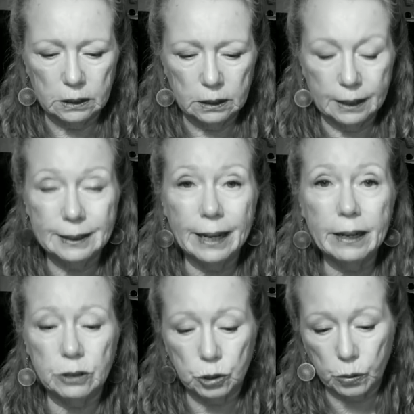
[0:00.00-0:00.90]
A
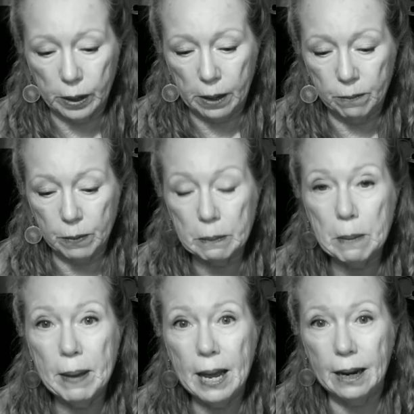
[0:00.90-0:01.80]
second scream from the
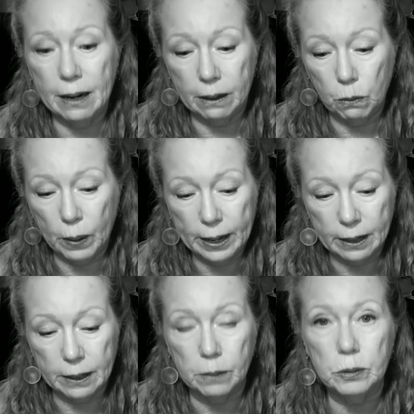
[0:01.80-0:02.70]
maid had awakened
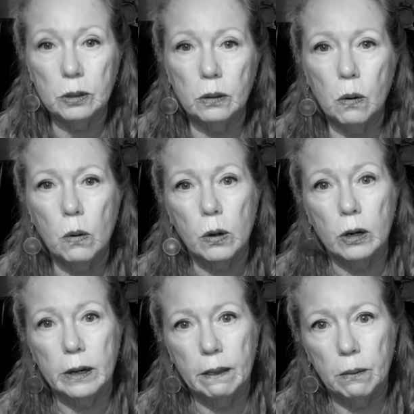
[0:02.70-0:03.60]
him to the horror
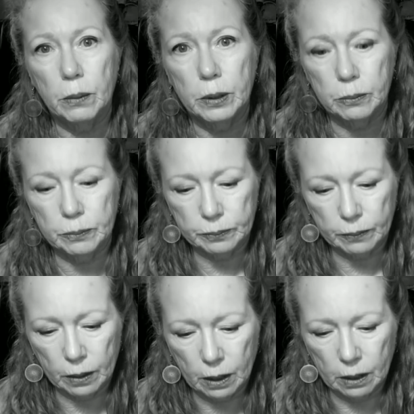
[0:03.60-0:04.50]
in the room.
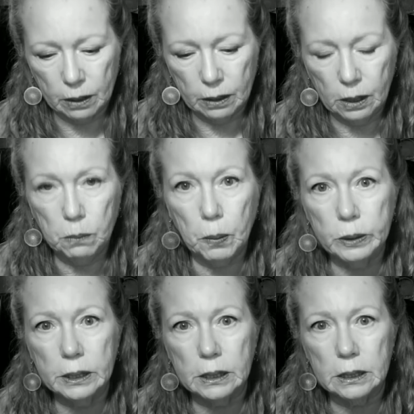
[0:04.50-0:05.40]
He
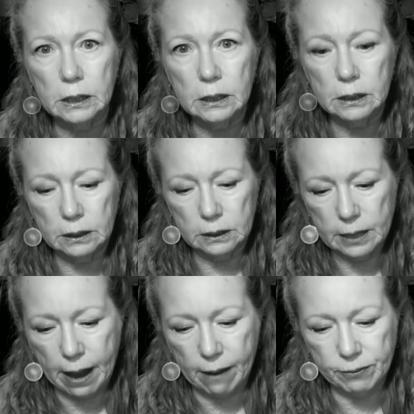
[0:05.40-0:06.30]
bolted,
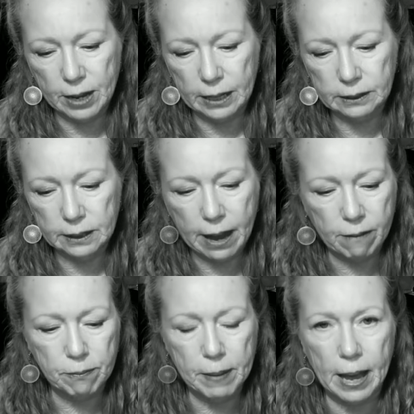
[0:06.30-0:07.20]
half dazed,
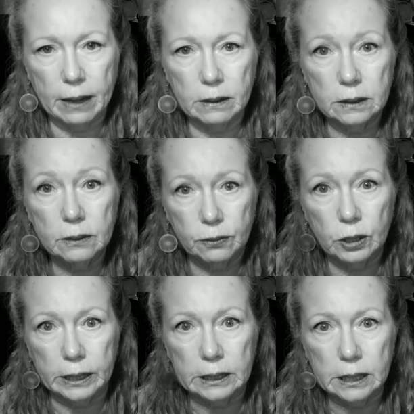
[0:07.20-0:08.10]
half mad,
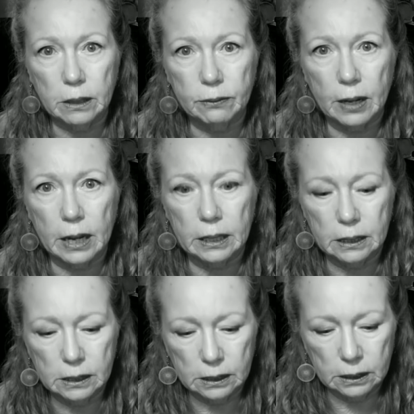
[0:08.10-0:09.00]
fully terrified.
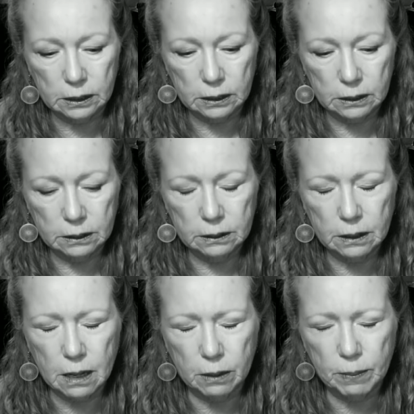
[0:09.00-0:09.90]

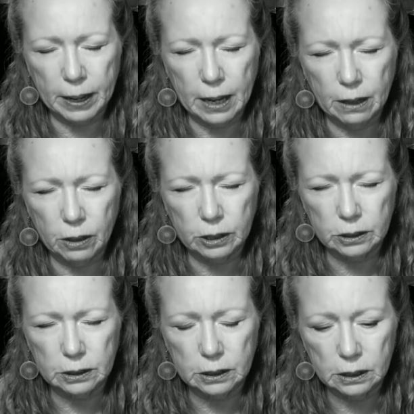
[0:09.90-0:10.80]
God, my head
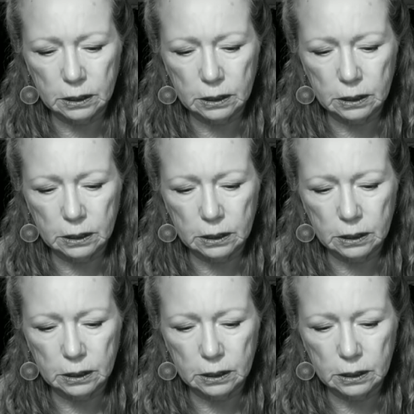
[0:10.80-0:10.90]
hurts.